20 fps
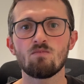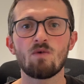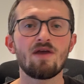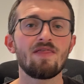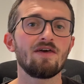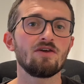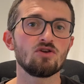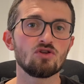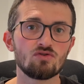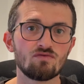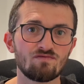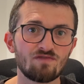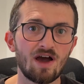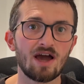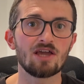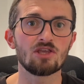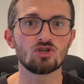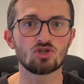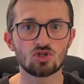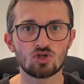way that you
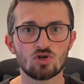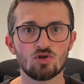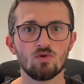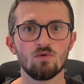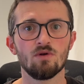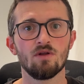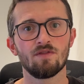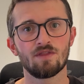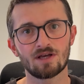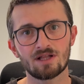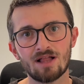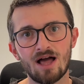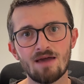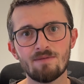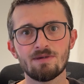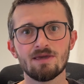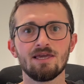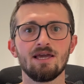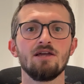fine-tune the climbing